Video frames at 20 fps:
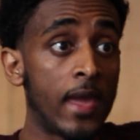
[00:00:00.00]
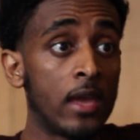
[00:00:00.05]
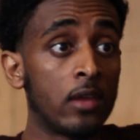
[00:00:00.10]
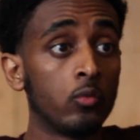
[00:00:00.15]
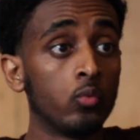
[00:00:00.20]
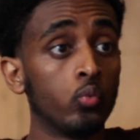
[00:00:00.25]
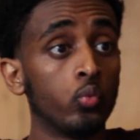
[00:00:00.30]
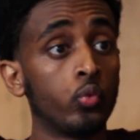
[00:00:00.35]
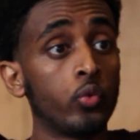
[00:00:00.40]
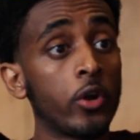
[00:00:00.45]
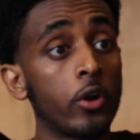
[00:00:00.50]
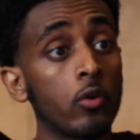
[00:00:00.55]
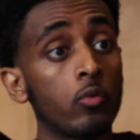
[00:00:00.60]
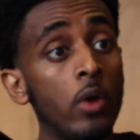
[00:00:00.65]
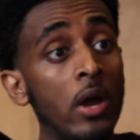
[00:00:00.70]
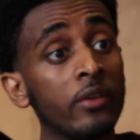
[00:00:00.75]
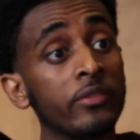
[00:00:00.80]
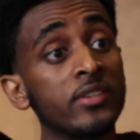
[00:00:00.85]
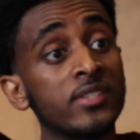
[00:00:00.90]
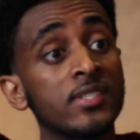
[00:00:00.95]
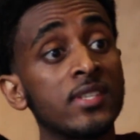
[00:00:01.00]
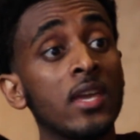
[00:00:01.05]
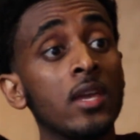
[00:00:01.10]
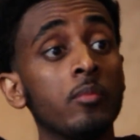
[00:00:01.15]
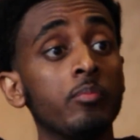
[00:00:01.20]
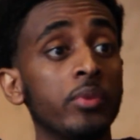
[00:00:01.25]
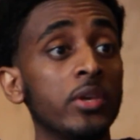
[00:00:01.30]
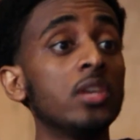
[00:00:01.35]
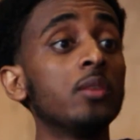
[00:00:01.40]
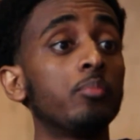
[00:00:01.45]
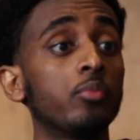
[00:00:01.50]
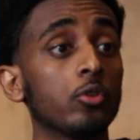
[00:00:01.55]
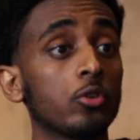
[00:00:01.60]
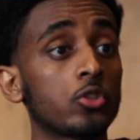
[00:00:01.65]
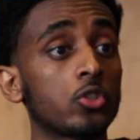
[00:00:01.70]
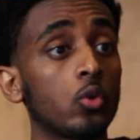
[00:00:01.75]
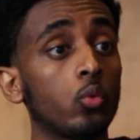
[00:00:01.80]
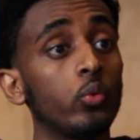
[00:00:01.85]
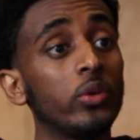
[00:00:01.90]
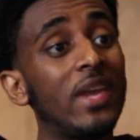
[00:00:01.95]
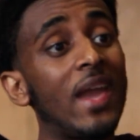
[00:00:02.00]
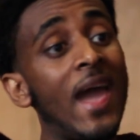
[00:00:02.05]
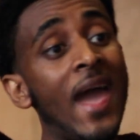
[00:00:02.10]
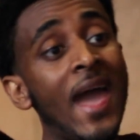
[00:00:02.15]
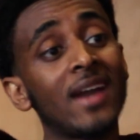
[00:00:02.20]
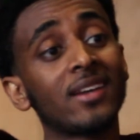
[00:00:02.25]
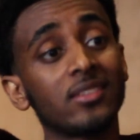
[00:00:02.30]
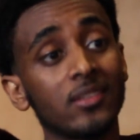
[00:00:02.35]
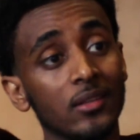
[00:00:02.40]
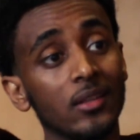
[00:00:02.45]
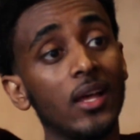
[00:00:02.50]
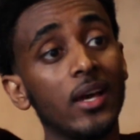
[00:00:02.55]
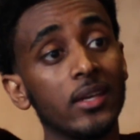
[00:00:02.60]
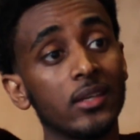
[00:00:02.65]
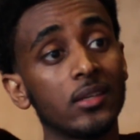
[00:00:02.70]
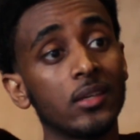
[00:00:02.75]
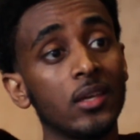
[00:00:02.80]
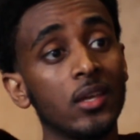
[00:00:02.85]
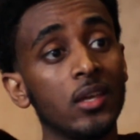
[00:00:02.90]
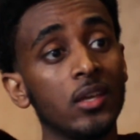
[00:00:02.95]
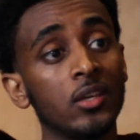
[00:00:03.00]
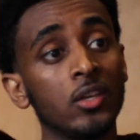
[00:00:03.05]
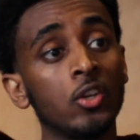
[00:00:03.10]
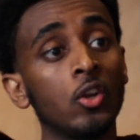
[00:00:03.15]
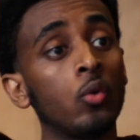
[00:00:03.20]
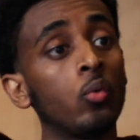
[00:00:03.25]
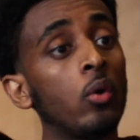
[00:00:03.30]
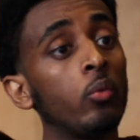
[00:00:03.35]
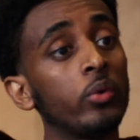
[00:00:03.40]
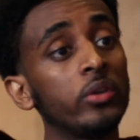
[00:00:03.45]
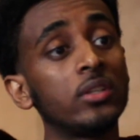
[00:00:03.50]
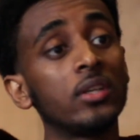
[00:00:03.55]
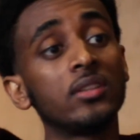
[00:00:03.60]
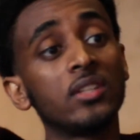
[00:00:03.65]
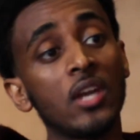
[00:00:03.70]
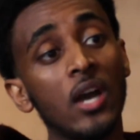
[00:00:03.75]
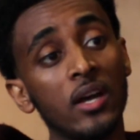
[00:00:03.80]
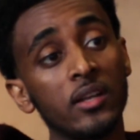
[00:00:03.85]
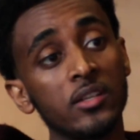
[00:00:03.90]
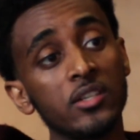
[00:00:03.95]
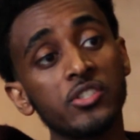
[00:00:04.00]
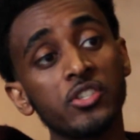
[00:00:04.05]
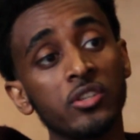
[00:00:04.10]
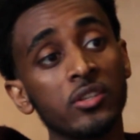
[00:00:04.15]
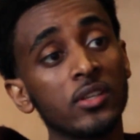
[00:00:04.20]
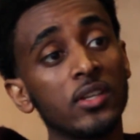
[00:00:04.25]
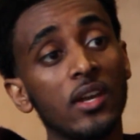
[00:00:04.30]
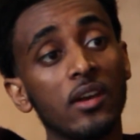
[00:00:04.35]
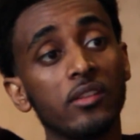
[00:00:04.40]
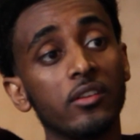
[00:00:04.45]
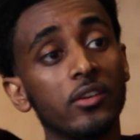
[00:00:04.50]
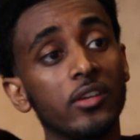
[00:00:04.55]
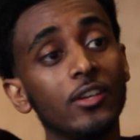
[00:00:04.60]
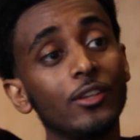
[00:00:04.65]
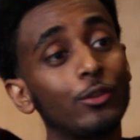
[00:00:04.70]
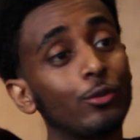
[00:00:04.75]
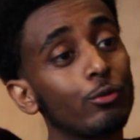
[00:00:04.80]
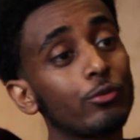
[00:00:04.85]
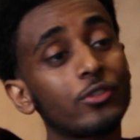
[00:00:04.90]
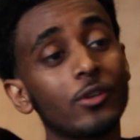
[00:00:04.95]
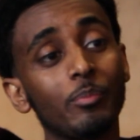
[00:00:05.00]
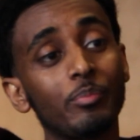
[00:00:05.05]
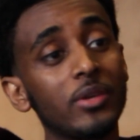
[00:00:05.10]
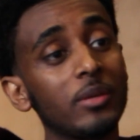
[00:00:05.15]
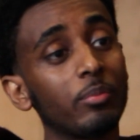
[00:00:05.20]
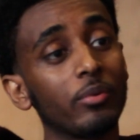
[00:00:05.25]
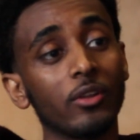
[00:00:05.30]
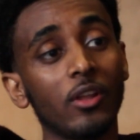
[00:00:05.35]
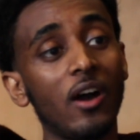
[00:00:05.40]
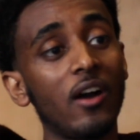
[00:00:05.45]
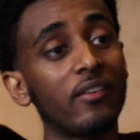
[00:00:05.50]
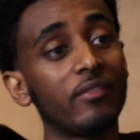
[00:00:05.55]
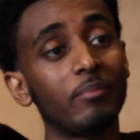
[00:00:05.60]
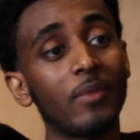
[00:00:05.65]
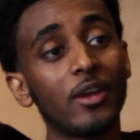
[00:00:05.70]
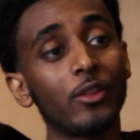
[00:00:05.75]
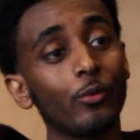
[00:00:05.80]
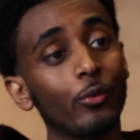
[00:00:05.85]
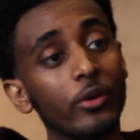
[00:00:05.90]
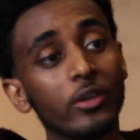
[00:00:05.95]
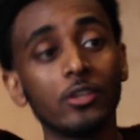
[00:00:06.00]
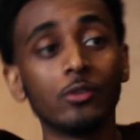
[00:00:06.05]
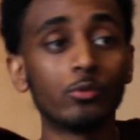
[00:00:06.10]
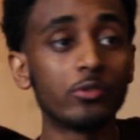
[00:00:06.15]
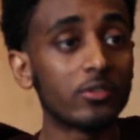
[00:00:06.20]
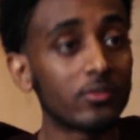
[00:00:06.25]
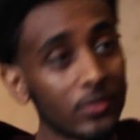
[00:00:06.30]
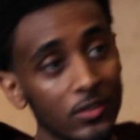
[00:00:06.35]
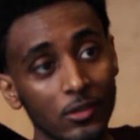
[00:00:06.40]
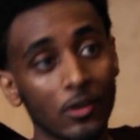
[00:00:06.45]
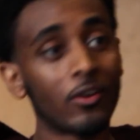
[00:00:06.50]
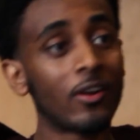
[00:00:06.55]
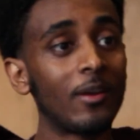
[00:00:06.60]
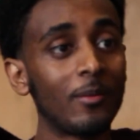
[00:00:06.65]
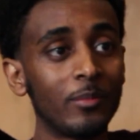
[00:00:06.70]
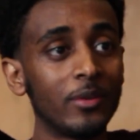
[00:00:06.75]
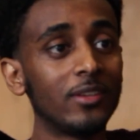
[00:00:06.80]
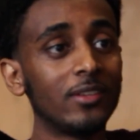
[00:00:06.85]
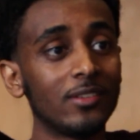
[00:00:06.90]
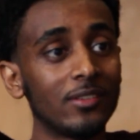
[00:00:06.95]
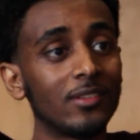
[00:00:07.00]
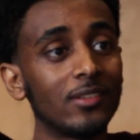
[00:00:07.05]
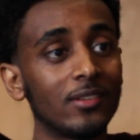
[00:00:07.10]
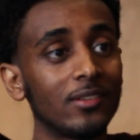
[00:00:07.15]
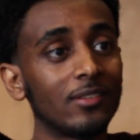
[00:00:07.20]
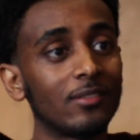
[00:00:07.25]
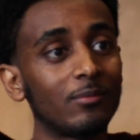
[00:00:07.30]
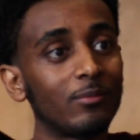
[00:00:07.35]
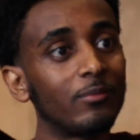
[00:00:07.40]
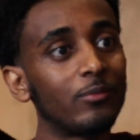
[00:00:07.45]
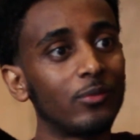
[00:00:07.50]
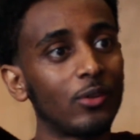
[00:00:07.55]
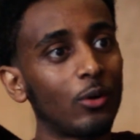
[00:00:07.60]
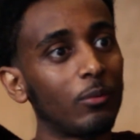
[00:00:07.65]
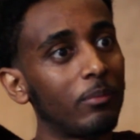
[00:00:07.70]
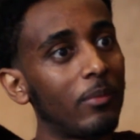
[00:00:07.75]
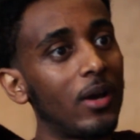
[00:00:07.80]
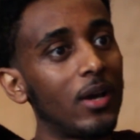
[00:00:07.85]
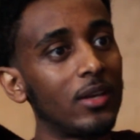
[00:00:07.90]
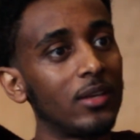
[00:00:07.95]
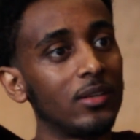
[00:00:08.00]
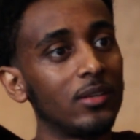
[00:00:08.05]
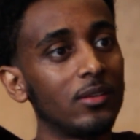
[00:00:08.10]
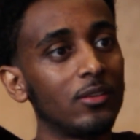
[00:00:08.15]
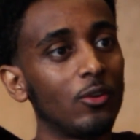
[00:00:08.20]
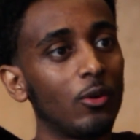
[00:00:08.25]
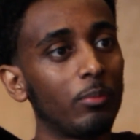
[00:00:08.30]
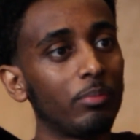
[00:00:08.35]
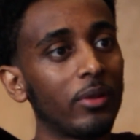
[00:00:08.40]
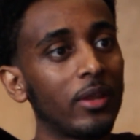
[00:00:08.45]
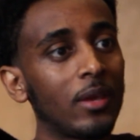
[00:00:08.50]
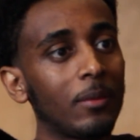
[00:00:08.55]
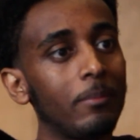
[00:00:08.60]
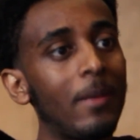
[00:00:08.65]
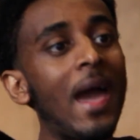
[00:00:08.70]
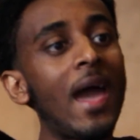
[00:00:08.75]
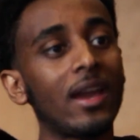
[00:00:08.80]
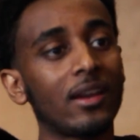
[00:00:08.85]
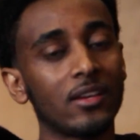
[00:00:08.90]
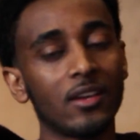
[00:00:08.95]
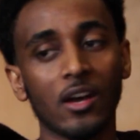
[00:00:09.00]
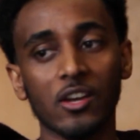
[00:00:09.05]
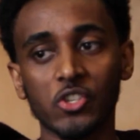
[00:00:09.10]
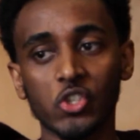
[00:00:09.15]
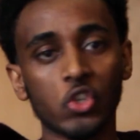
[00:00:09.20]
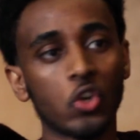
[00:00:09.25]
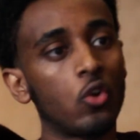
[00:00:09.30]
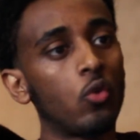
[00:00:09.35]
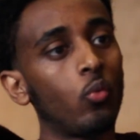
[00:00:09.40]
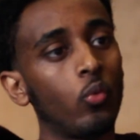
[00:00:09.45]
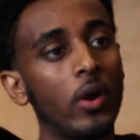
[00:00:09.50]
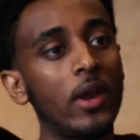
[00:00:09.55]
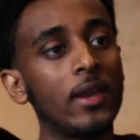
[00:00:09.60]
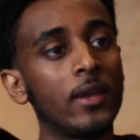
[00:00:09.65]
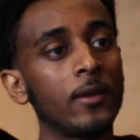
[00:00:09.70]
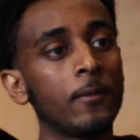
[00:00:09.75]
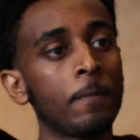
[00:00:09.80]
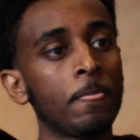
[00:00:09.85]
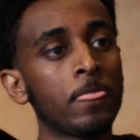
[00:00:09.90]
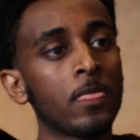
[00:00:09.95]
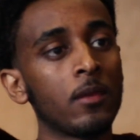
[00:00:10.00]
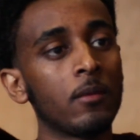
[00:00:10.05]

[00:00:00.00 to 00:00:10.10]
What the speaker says: And we're around the same people, so we act alike. You know, when we did the audition together, he threw some people off by the way he was, you know what I mean, by, you know, playing Mac a certain way.